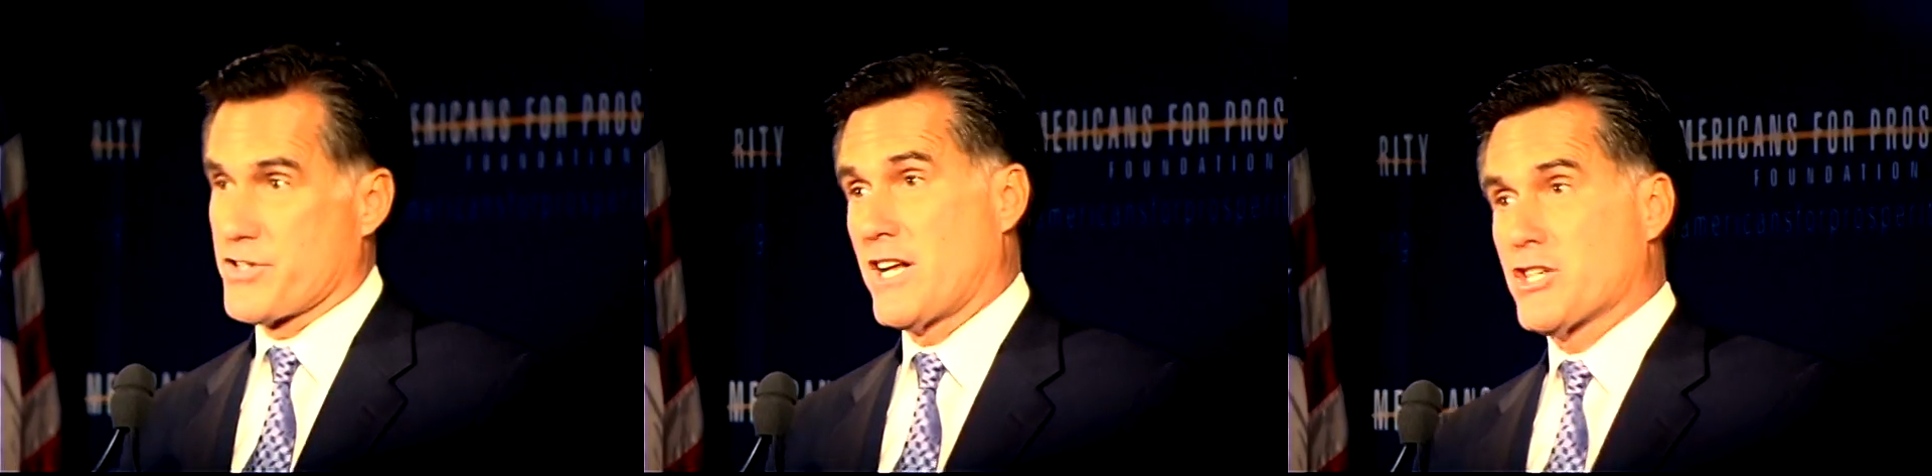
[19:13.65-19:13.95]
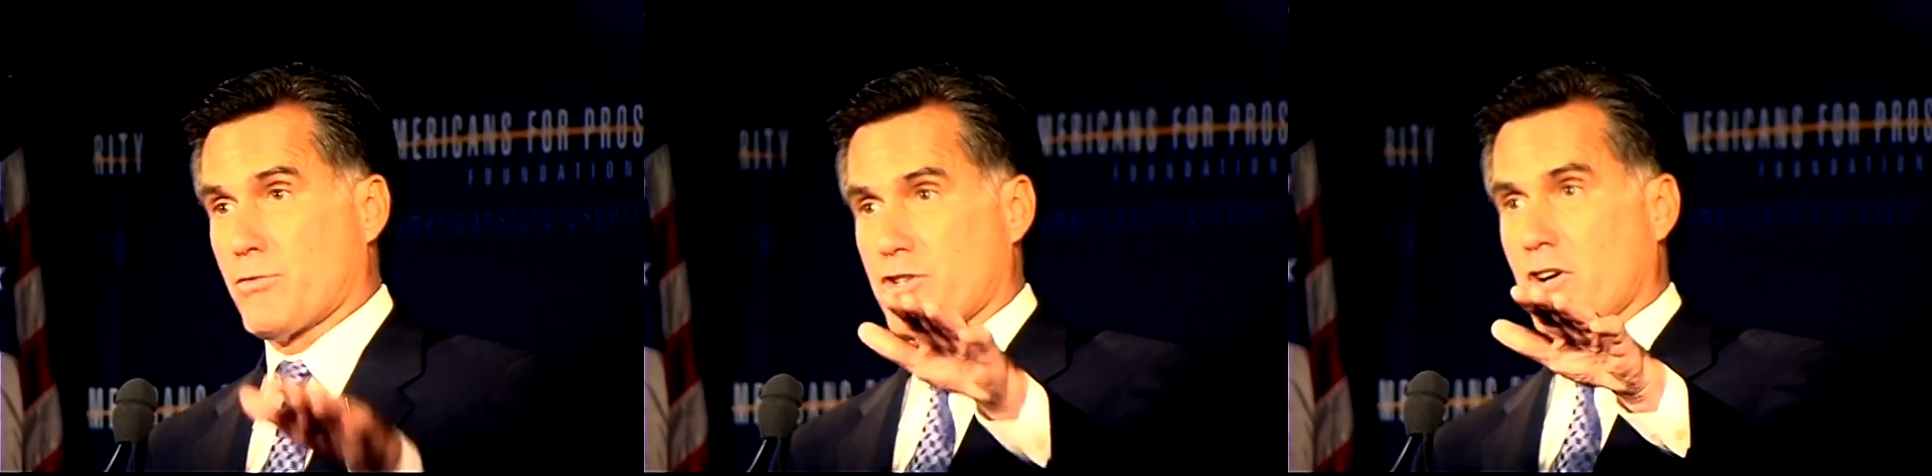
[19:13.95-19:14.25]
And
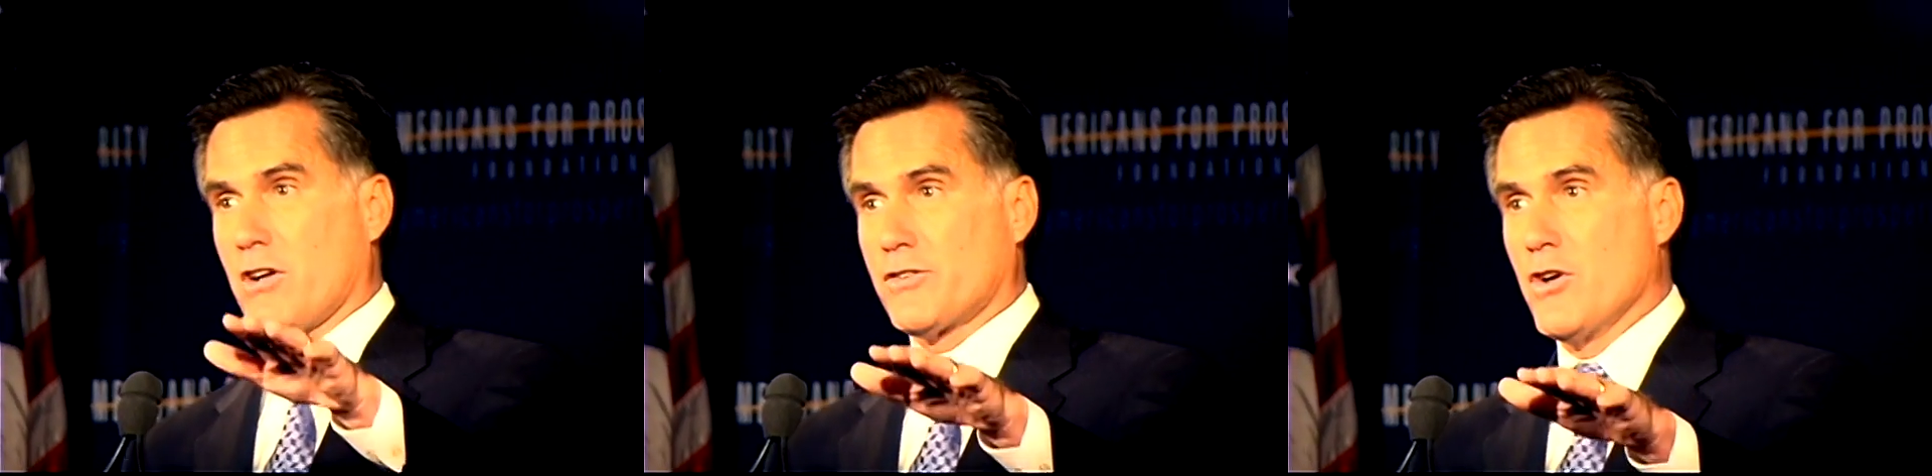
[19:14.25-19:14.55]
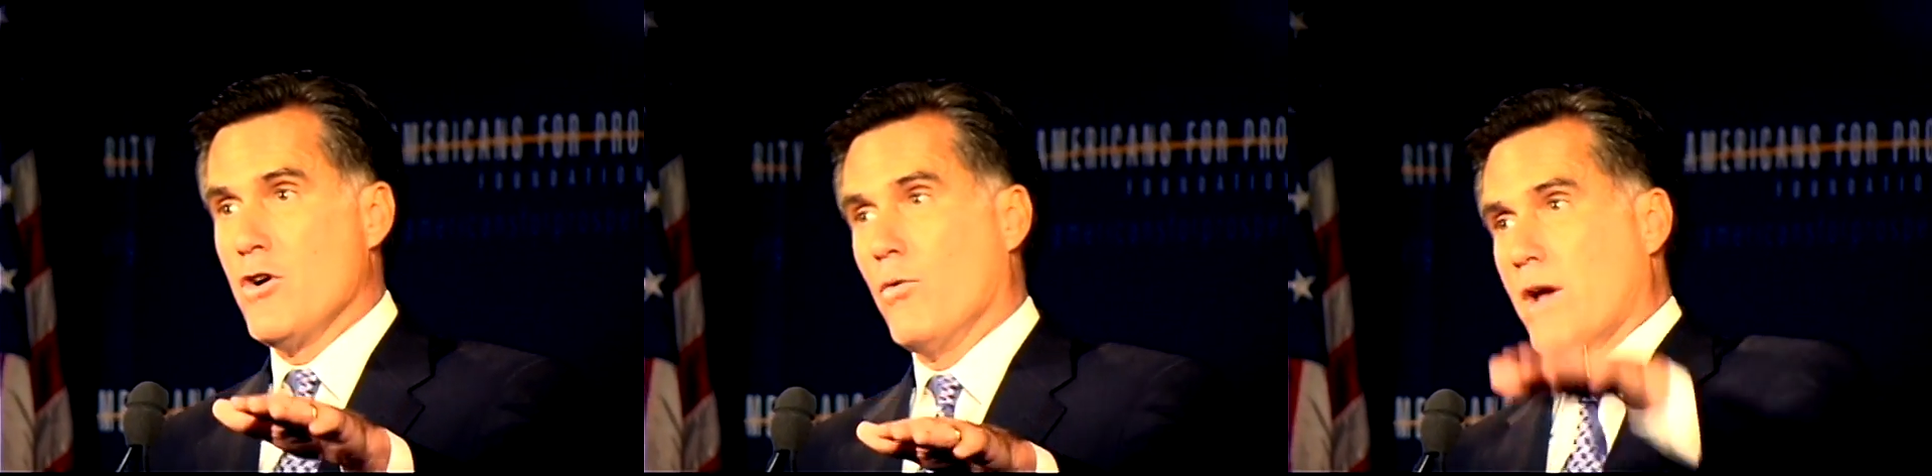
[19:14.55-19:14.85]
as a result,
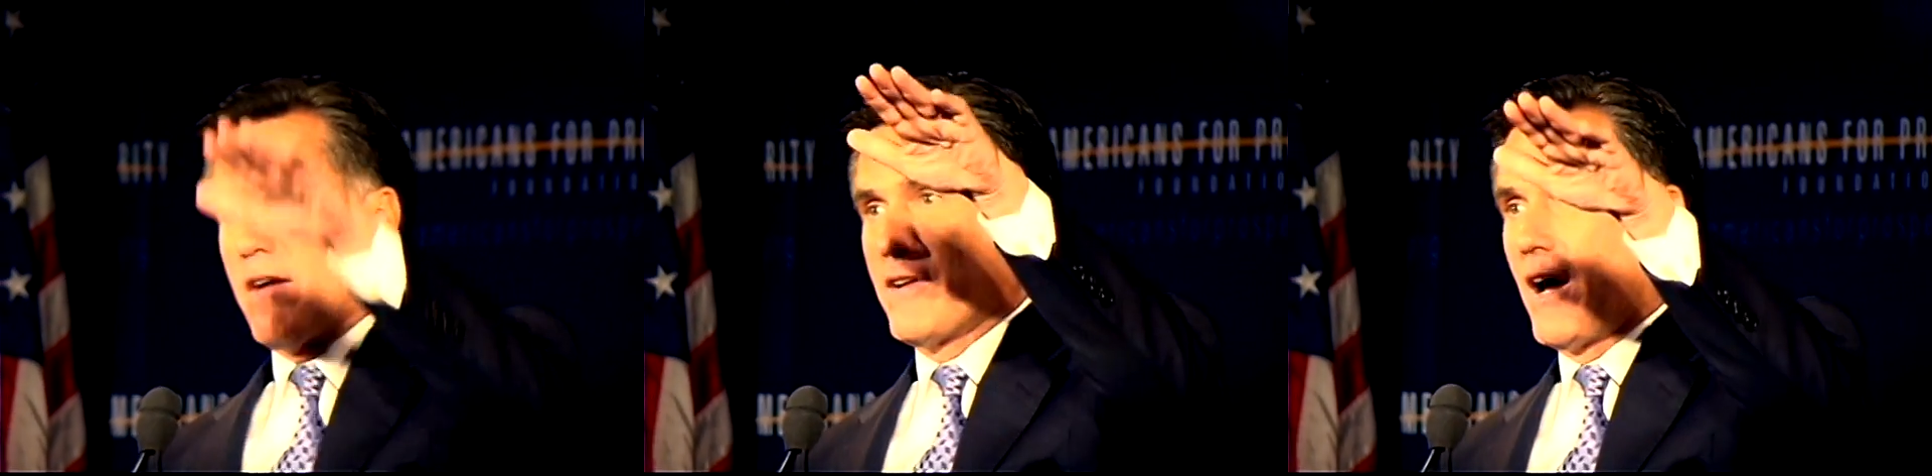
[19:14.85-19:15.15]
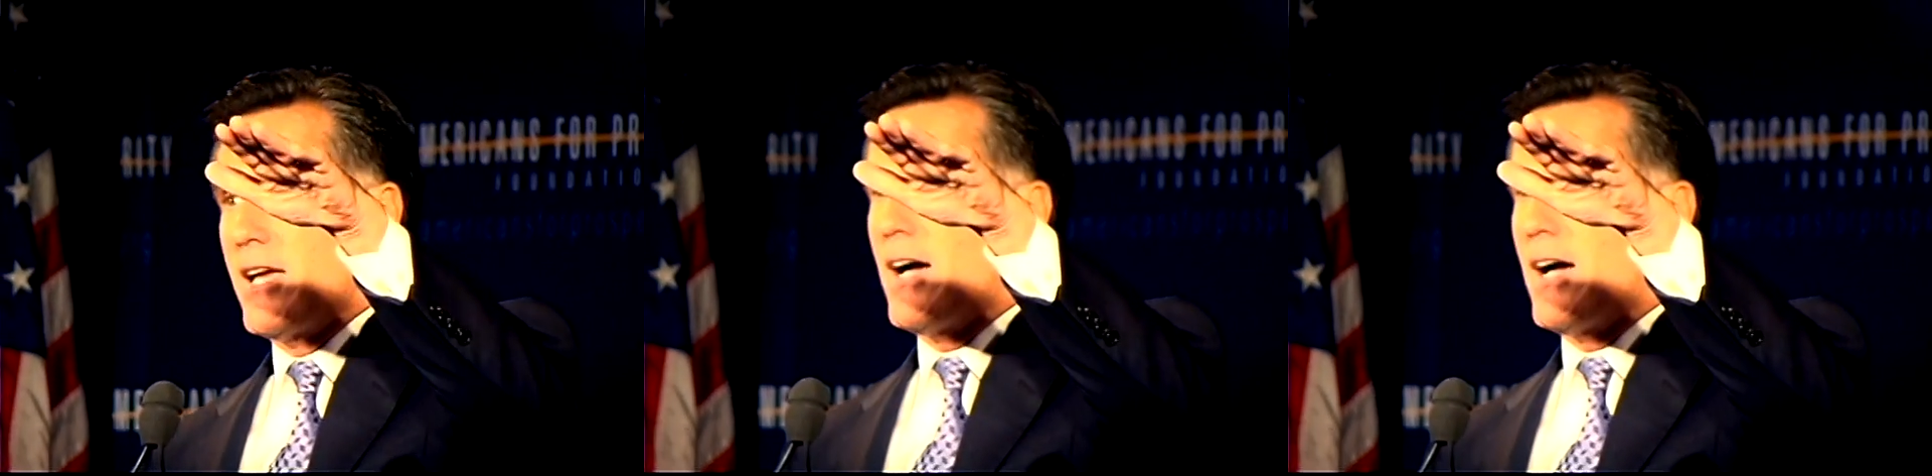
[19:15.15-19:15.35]
we have an